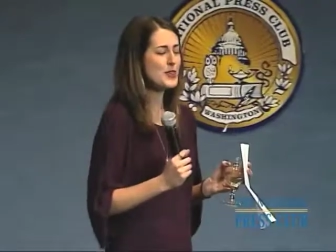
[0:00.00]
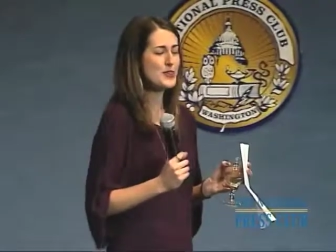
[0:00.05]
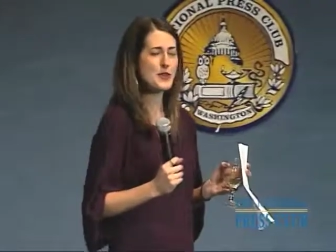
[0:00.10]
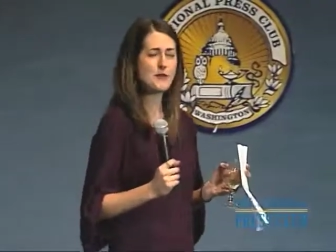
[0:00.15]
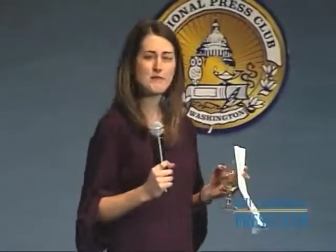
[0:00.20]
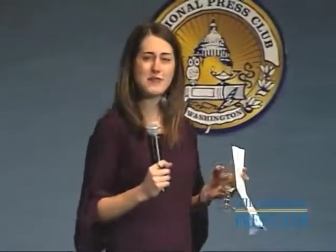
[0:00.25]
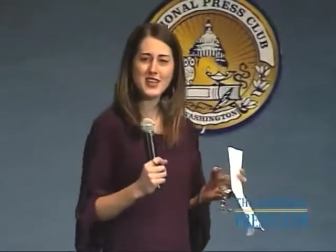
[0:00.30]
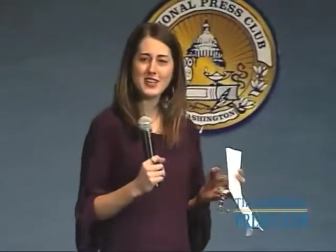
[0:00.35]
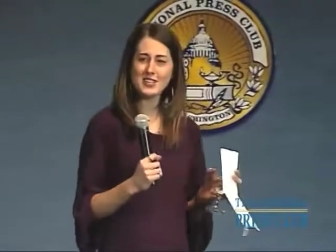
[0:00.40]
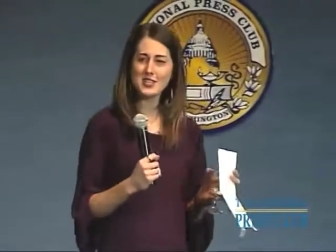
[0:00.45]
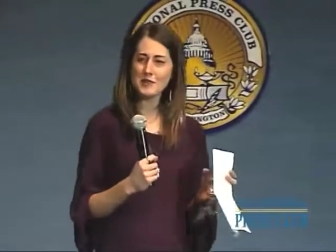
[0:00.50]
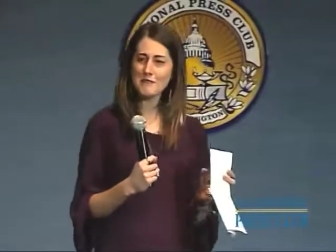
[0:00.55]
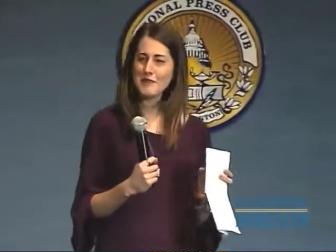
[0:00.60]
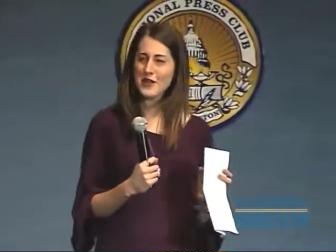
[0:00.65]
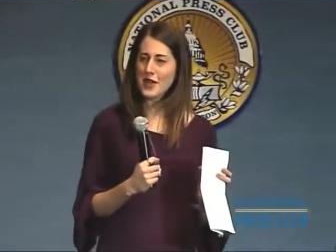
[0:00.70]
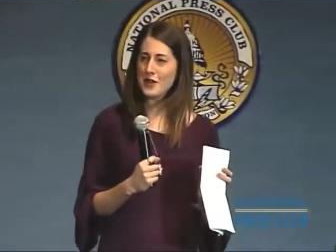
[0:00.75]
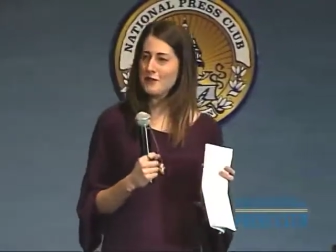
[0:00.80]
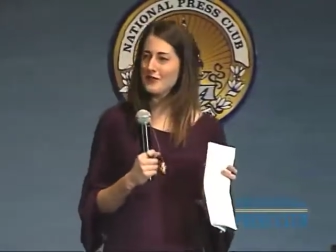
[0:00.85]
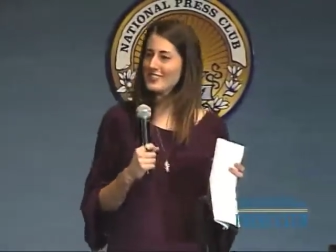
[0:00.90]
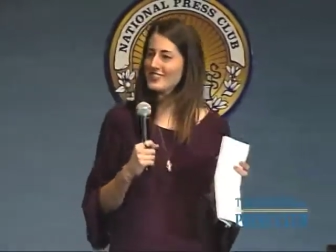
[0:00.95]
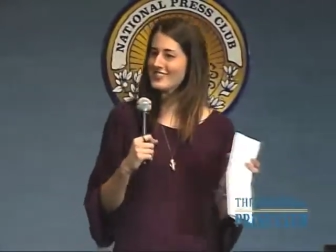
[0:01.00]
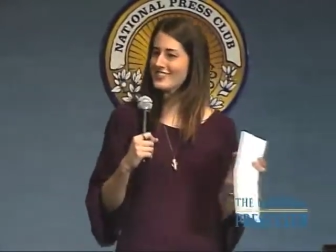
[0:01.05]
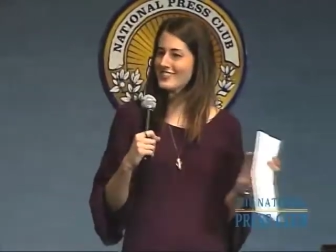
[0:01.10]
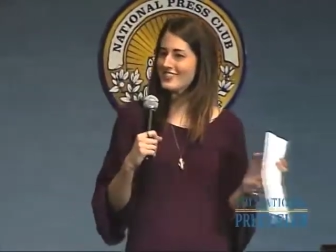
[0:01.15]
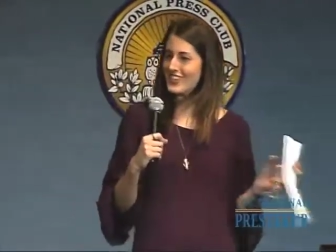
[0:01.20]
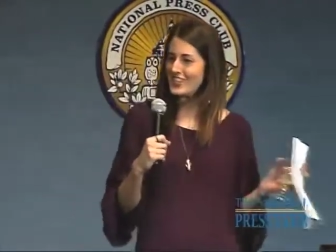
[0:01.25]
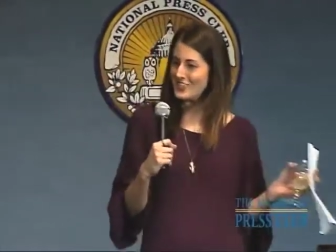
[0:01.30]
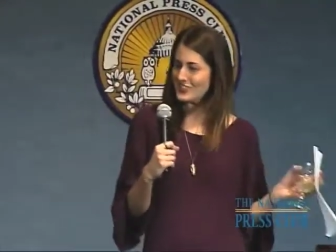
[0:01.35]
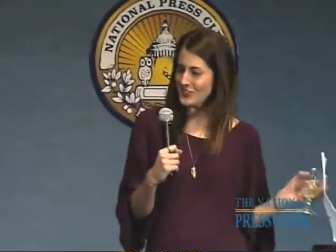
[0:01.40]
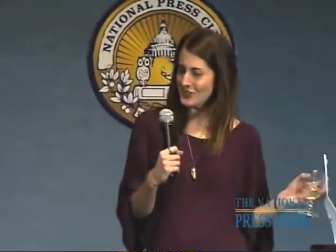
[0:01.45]
that PCP was a
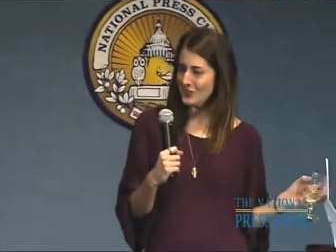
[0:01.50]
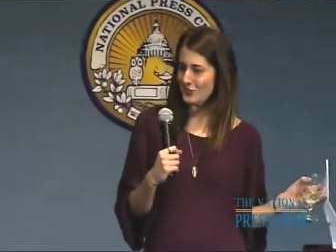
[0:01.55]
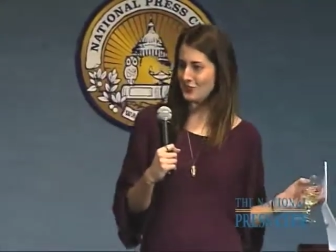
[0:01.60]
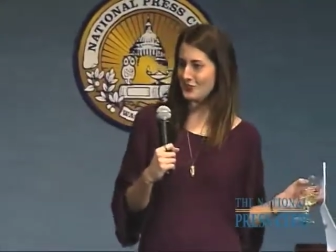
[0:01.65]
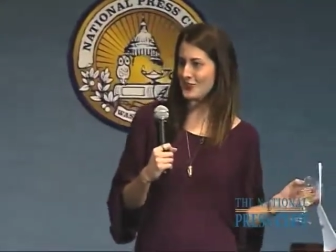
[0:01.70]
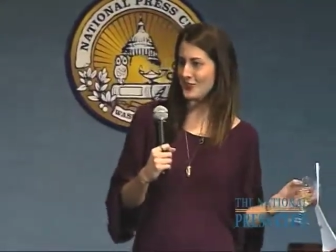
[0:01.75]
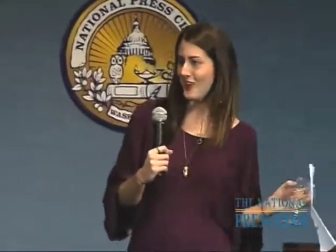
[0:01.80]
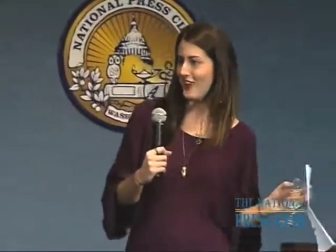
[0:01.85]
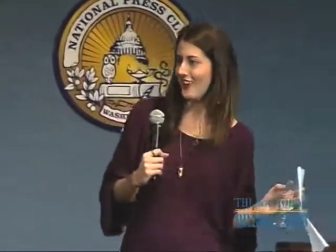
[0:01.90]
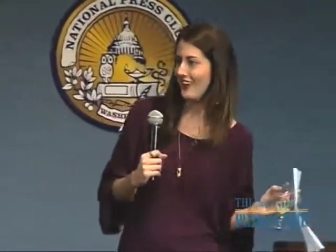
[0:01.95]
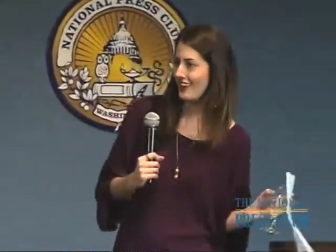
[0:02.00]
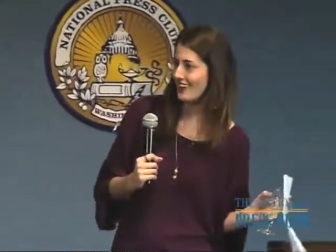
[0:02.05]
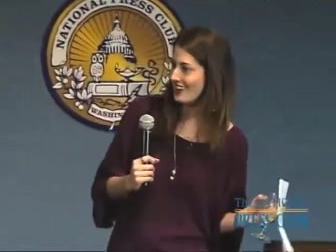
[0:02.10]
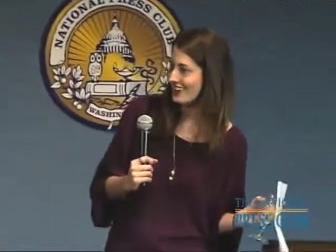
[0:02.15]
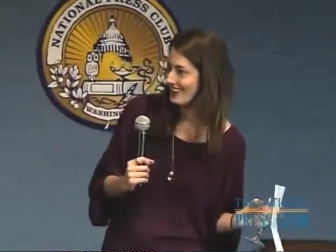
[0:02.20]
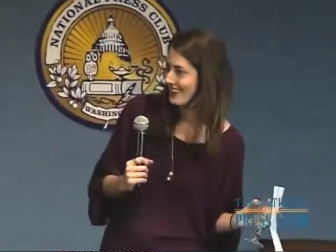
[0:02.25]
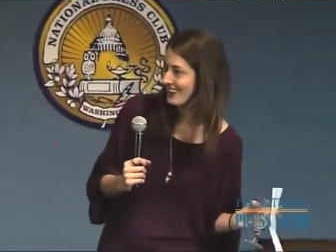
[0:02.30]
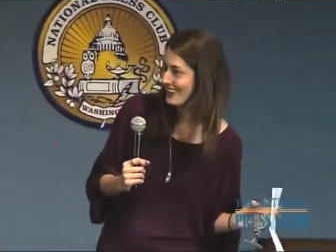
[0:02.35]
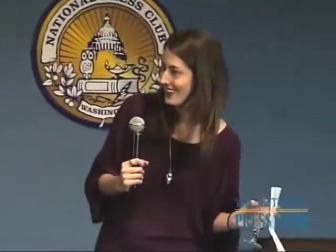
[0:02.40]
seasonal drug.